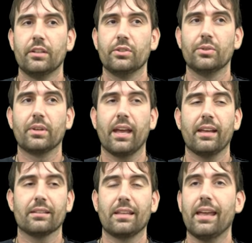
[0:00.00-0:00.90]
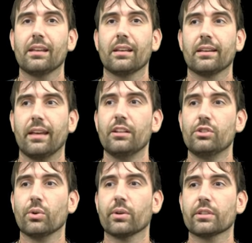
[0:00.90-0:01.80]
to take King
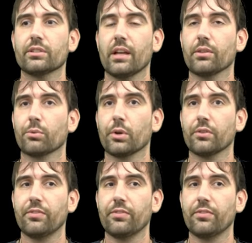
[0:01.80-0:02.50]
George and the royal